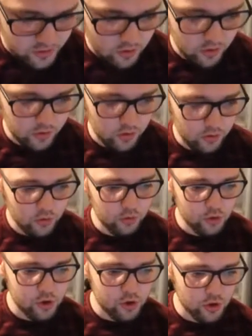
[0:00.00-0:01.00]
got a
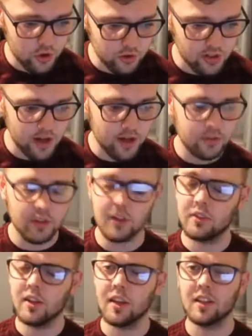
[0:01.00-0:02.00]
goal shortly after the
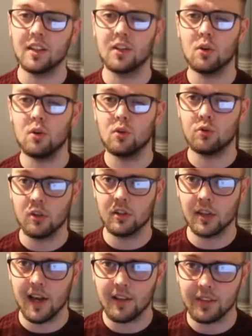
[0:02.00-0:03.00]
second goal,
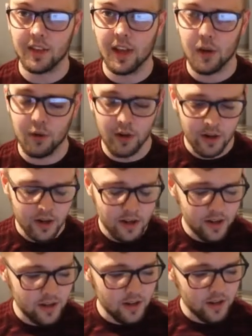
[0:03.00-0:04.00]
shortly after the hour.
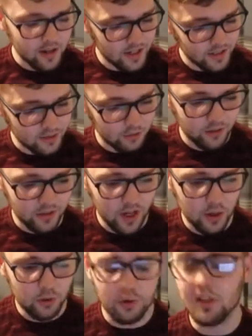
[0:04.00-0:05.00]
And it was a
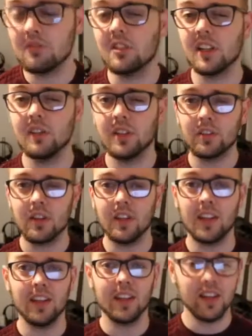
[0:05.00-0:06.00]
narrow win for Livingston,
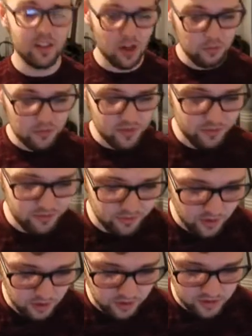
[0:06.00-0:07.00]
and they're up to
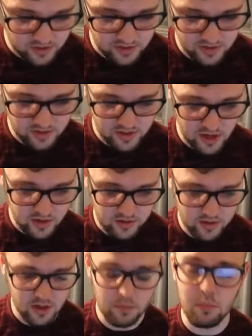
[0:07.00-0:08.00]
3rd as it stands.
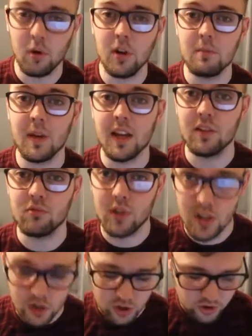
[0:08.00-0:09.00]
They're a point behind
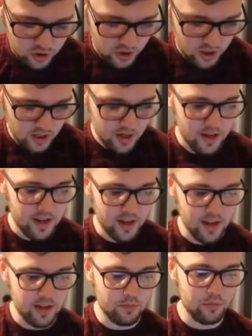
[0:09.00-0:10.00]
Rangers.
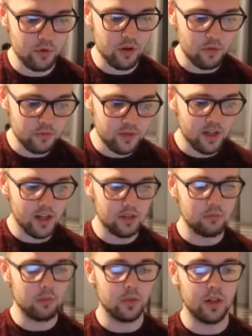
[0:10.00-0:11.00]
We'll come to that in
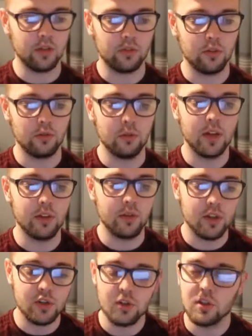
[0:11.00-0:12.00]
a moment as to why
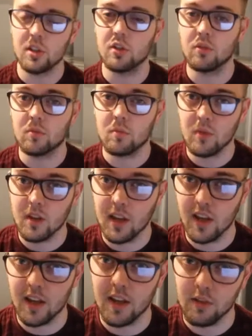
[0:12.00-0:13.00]
Rangers
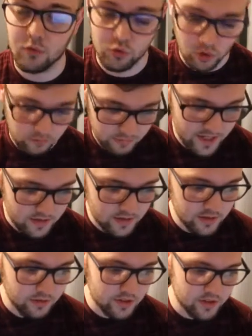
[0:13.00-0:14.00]
have dropped back to
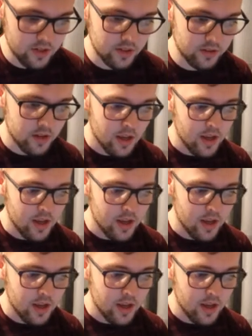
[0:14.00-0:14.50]
Livingston.